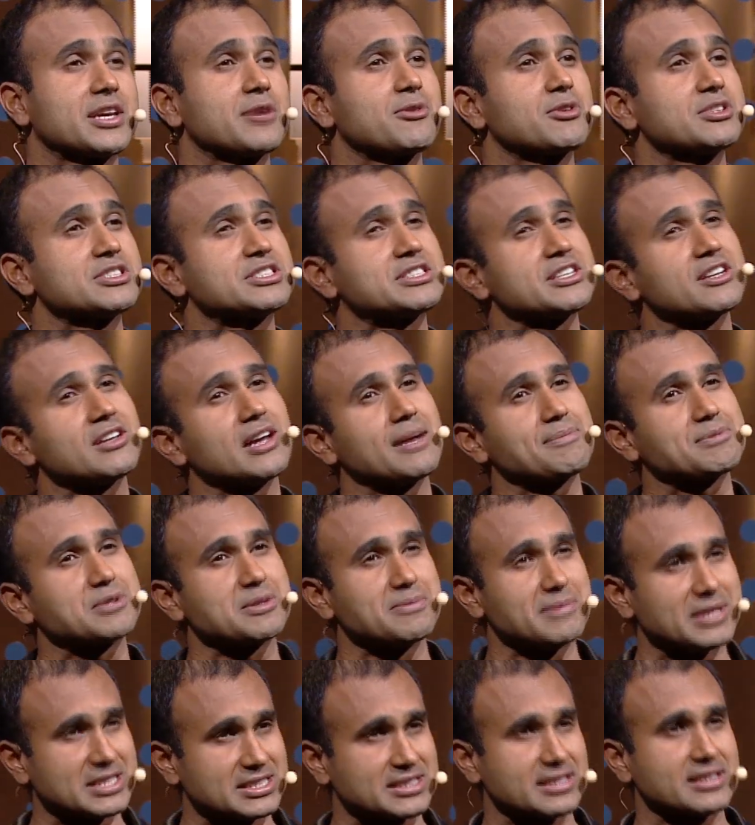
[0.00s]
they were still
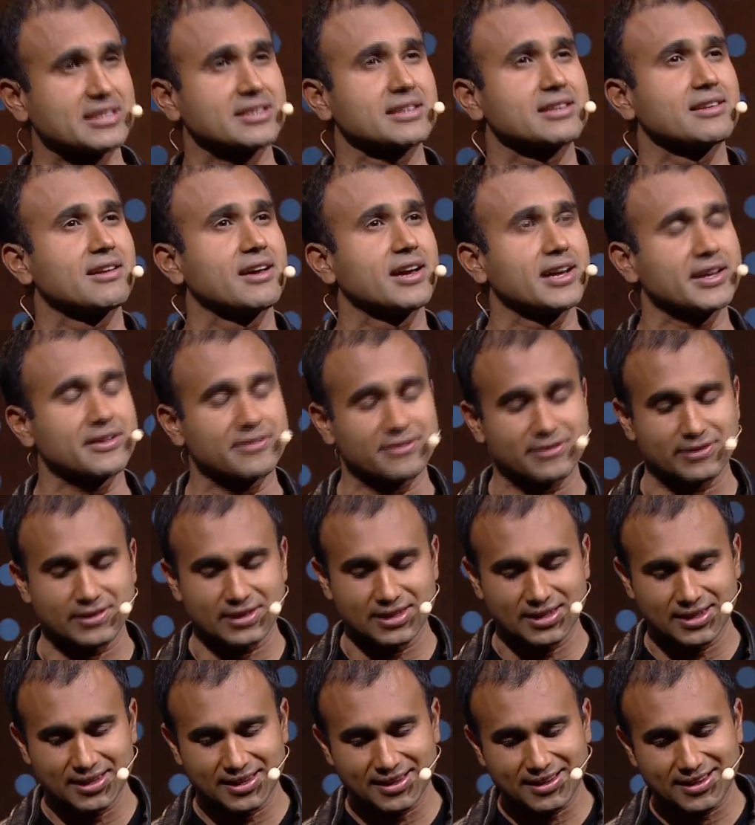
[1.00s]
optimistic in life,
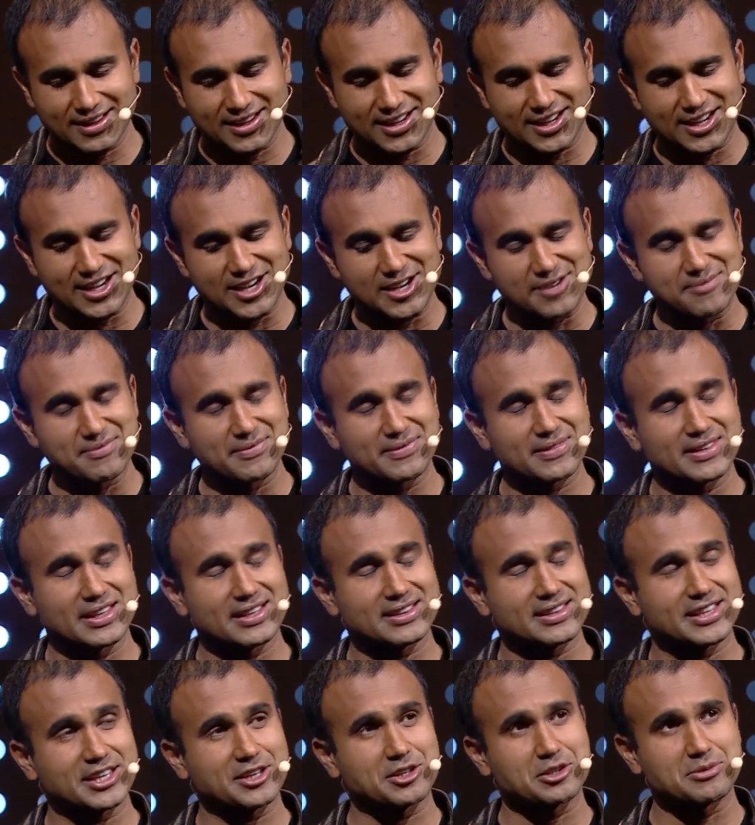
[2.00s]

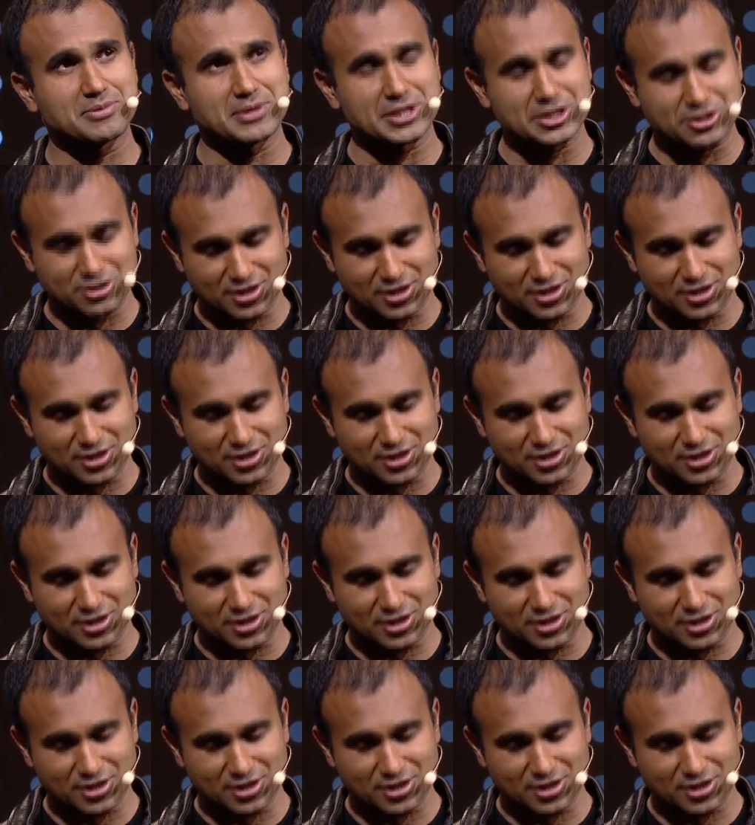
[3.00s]
that they could be